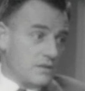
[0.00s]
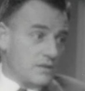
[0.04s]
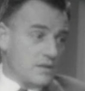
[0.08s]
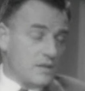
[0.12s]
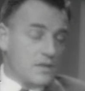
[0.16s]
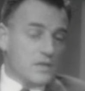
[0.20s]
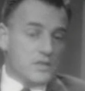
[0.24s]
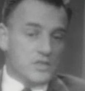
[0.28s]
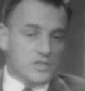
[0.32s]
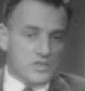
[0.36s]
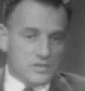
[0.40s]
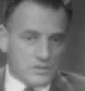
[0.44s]

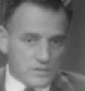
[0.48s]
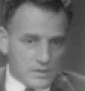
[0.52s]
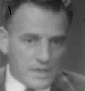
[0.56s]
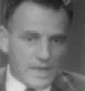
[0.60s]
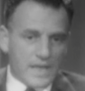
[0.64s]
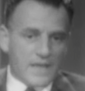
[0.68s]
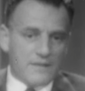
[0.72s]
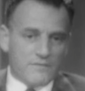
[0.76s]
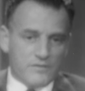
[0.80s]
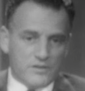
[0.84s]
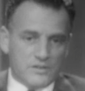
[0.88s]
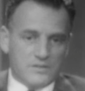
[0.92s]
Mm-hmm. She'll
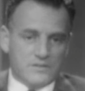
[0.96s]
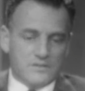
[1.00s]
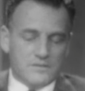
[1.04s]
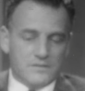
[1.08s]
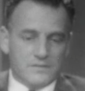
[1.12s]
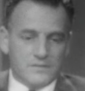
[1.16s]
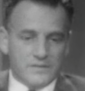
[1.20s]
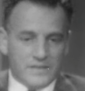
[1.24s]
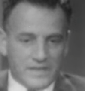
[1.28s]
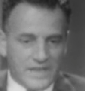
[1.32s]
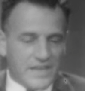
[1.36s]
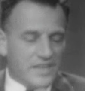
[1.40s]
have it
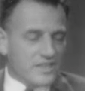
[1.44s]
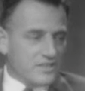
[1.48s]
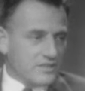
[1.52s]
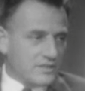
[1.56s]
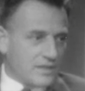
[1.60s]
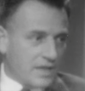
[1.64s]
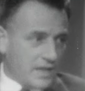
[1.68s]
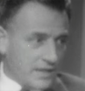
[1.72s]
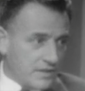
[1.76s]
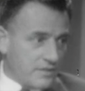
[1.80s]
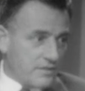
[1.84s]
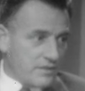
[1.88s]
yet,
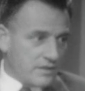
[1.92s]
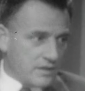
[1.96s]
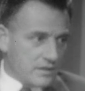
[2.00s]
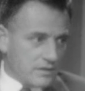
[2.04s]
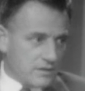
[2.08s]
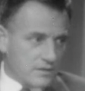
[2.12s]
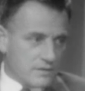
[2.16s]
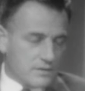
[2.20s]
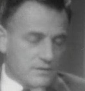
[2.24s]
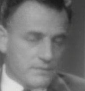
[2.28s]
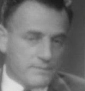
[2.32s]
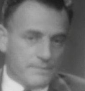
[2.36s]
I
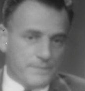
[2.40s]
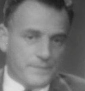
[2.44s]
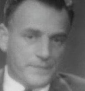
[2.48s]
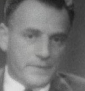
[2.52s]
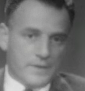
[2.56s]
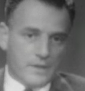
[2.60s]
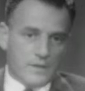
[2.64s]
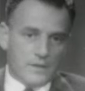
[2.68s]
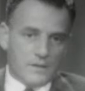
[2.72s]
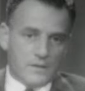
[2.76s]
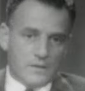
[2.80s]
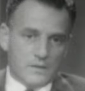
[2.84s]
think. Well, I
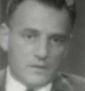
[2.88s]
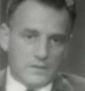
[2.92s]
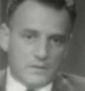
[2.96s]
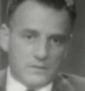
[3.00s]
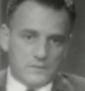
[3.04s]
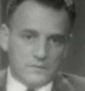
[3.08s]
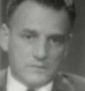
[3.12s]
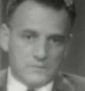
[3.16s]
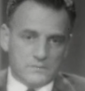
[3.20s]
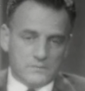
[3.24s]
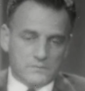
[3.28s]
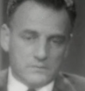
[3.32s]
agree with you. She's
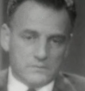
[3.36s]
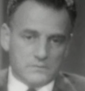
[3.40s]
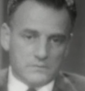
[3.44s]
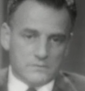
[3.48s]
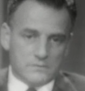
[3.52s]
a wonderful